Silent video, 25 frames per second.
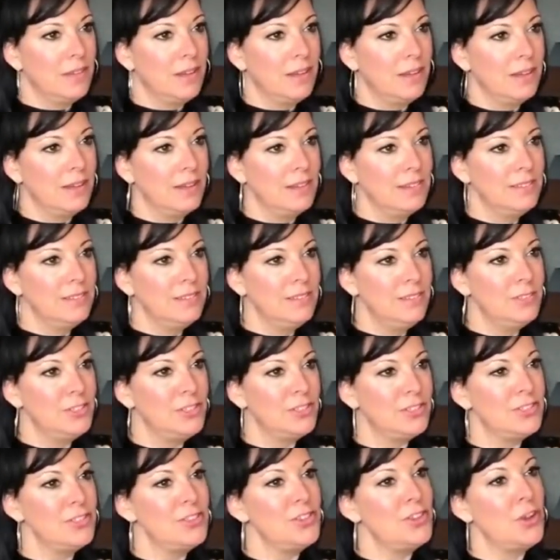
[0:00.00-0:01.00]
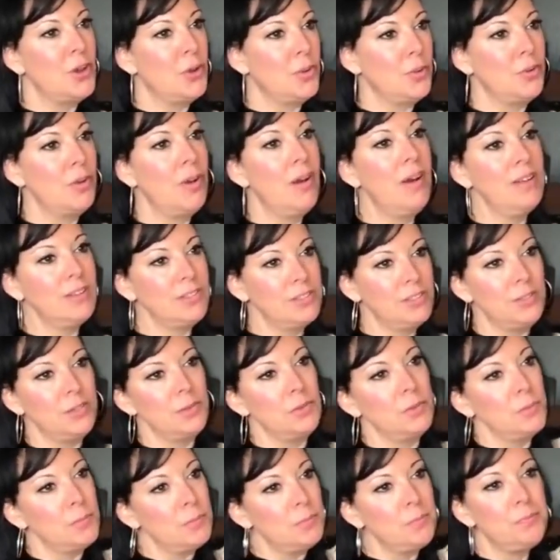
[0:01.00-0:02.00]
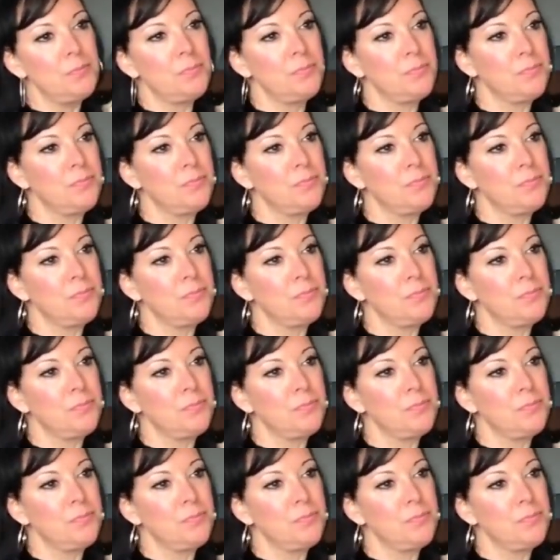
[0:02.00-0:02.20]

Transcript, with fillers: a you just know not well, to.